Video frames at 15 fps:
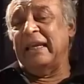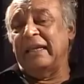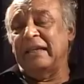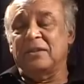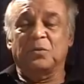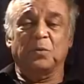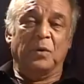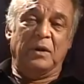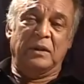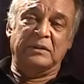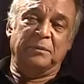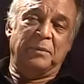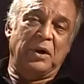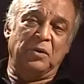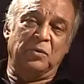age
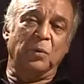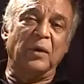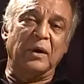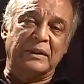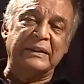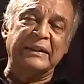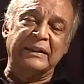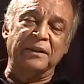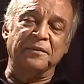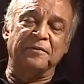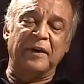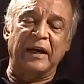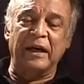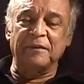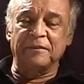was about, what,
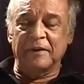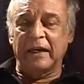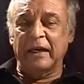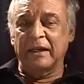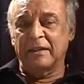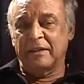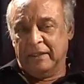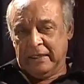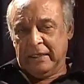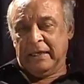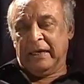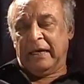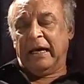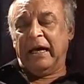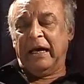35? And
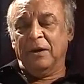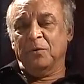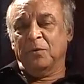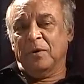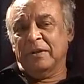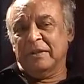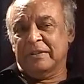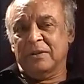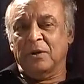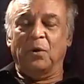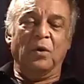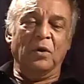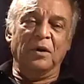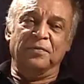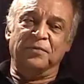I was
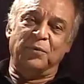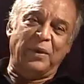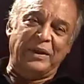all of